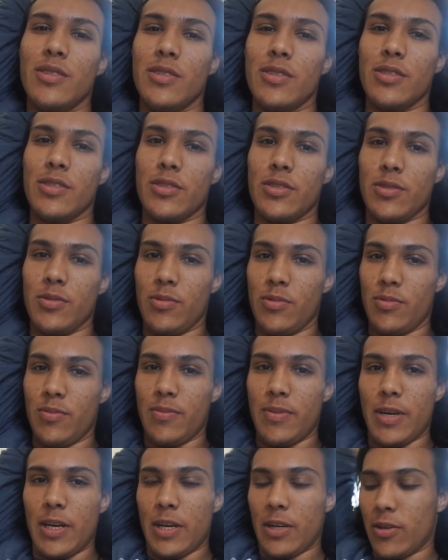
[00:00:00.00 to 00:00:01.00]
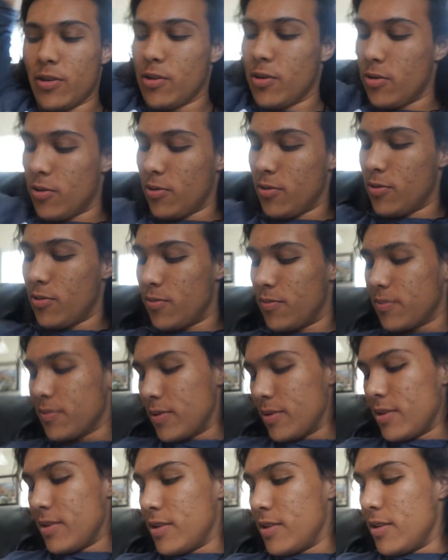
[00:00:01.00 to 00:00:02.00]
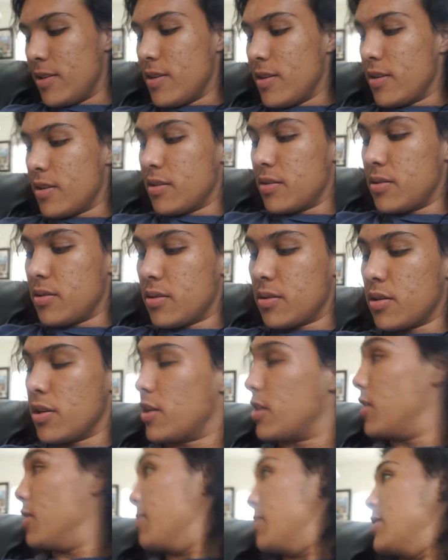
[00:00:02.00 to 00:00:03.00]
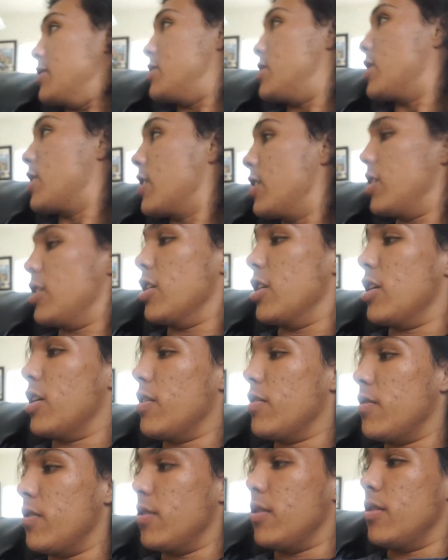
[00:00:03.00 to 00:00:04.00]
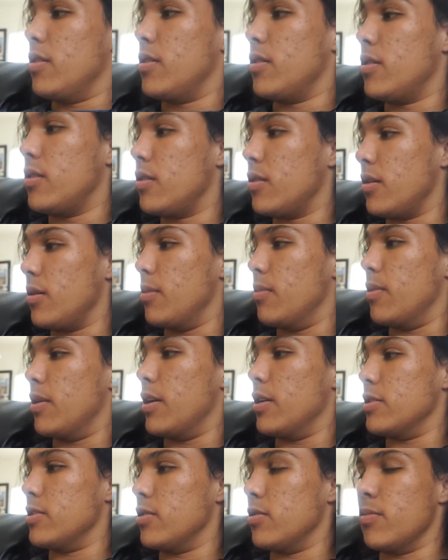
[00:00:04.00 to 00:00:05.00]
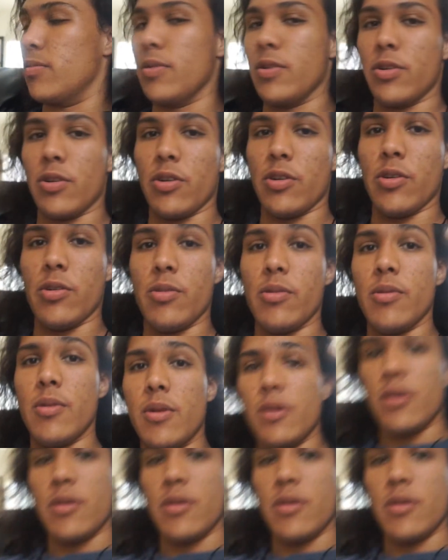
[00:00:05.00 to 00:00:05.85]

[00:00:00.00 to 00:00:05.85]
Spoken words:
Alright, so we're back home. Cooking up my chicken in the oven. Your brand's little bogo.